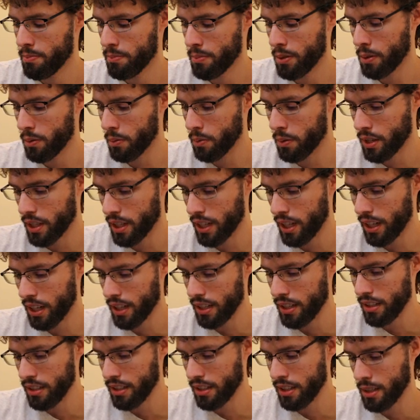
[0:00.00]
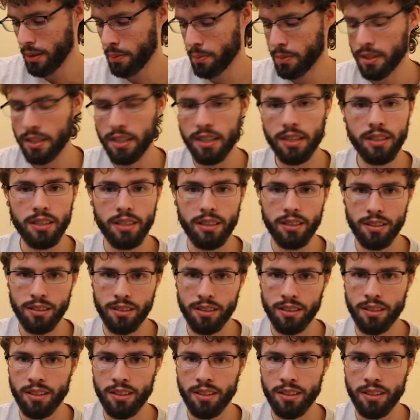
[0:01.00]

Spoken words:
but what I ended up getting,